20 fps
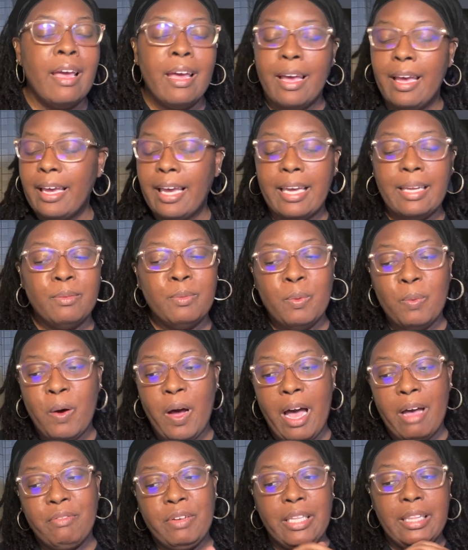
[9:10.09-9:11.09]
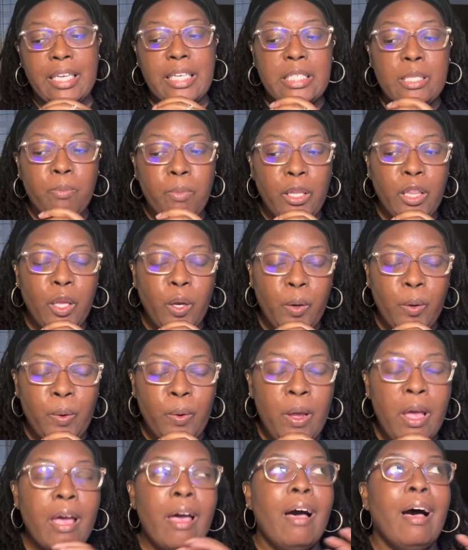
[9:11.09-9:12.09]
Again, we'll have it links below.
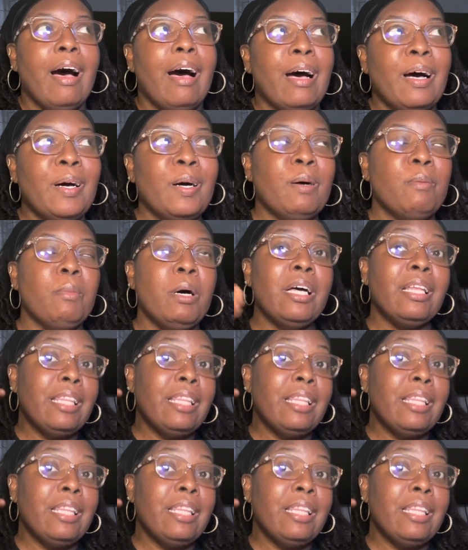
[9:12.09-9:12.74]
Um,